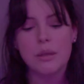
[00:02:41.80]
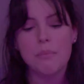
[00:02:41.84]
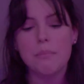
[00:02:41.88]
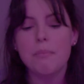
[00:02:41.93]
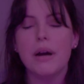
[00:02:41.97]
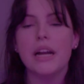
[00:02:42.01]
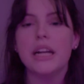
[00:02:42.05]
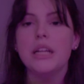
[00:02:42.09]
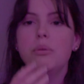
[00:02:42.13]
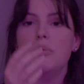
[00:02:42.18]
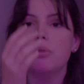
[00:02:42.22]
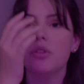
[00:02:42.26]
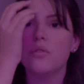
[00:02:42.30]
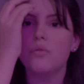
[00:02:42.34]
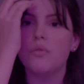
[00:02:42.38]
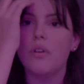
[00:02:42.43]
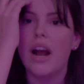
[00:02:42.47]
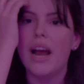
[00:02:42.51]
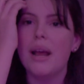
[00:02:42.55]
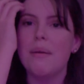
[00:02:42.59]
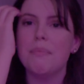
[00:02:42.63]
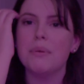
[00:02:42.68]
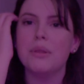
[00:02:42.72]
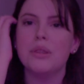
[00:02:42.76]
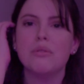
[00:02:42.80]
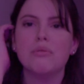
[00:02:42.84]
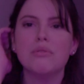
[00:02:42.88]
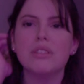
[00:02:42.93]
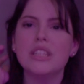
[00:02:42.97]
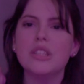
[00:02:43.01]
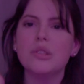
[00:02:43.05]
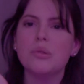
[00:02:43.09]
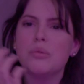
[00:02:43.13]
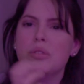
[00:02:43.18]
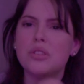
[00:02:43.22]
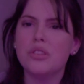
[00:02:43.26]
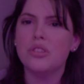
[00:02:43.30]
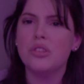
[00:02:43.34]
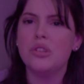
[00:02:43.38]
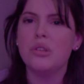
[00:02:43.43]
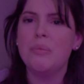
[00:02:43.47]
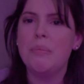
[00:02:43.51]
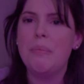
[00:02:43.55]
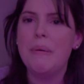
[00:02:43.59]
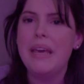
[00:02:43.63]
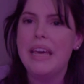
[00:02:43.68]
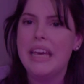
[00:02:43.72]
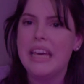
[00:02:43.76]
The money was right, but the risk was
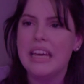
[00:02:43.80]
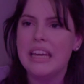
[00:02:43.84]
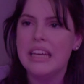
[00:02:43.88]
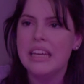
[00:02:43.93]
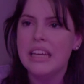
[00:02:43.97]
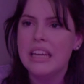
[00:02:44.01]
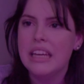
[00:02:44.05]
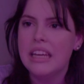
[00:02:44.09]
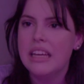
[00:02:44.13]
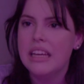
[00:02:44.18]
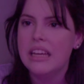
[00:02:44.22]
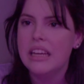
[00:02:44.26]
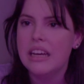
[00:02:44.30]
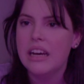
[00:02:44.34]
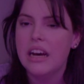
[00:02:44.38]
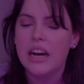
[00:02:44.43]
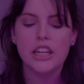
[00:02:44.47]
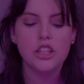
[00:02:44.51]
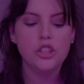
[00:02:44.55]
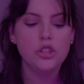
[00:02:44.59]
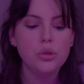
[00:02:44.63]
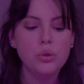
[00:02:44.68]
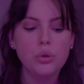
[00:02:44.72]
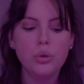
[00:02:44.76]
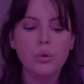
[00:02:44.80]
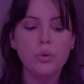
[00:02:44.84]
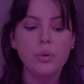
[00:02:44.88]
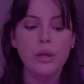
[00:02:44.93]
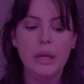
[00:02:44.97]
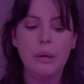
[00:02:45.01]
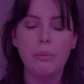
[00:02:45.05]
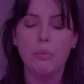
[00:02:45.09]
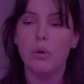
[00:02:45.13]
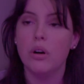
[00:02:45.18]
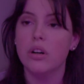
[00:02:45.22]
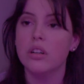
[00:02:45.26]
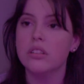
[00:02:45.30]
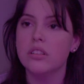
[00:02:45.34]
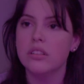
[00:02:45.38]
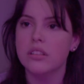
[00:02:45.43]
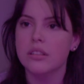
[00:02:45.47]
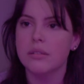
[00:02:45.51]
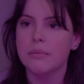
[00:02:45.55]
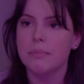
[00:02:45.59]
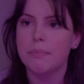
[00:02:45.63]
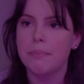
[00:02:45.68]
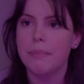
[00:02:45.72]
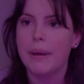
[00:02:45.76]
too big. I knew who he
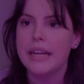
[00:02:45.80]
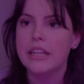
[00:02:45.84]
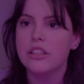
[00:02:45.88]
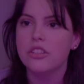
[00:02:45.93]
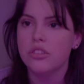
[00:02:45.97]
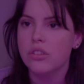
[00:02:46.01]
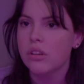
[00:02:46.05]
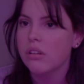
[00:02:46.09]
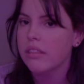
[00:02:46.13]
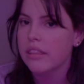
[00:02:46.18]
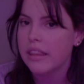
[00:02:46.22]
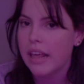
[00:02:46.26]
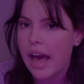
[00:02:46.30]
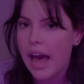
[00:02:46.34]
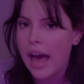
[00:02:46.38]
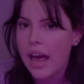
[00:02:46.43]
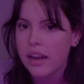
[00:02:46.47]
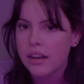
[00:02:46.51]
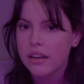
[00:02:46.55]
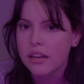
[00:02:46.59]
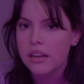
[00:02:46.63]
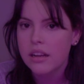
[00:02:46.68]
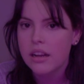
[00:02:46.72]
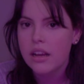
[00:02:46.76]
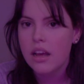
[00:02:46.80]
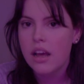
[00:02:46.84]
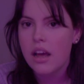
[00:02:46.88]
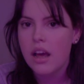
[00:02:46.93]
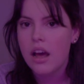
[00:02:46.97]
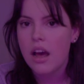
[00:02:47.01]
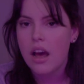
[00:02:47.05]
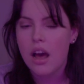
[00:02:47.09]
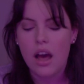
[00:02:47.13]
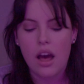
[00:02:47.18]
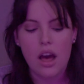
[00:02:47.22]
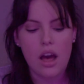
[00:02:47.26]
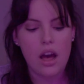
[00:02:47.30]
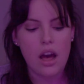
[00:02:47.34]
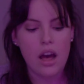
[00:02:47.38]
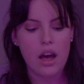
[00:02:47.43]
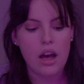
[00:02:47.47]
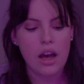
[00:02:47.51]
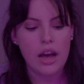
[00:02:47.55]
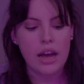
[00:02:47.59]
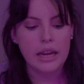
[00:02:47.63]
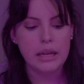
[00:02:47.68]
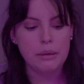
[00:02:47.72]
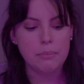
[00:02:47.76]
was, and based on that,
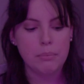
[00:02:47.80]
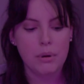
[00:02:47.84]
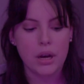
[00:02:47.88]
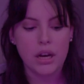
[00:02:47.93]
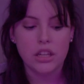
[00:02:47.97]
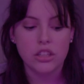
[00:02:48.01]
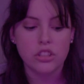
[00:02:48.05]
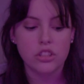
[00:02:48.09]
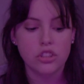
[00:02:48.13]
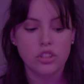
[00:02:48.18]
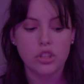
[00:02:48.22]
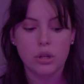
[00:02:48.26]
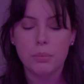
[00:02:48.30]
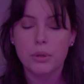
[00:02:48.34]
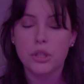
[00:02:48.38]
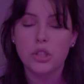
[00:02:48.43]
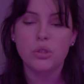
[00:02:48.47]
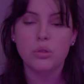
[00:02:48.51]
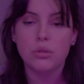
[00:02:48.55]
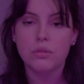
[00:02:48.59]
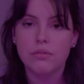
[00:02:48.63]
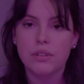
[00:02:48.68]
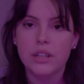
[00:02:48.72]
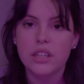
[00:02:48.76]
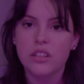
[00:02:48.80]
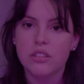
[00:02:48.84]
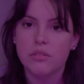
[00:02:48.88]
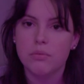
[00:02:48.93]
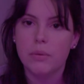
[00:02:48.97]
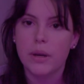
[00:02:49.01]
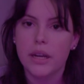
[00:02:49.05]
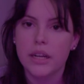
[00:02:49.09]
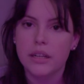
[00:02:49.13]
I passed the job on to a friend of